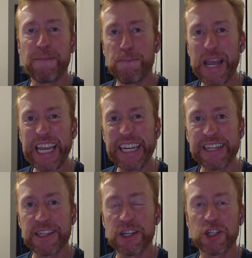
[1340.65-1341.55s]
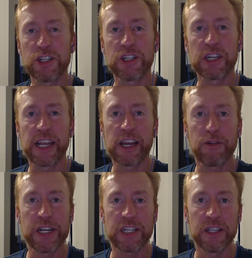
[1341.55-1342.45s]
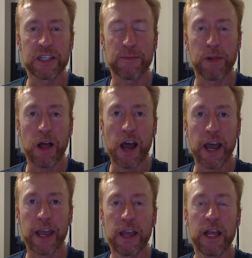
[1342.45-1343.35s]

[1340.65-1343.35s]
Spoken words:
making decisions, increasing the supply,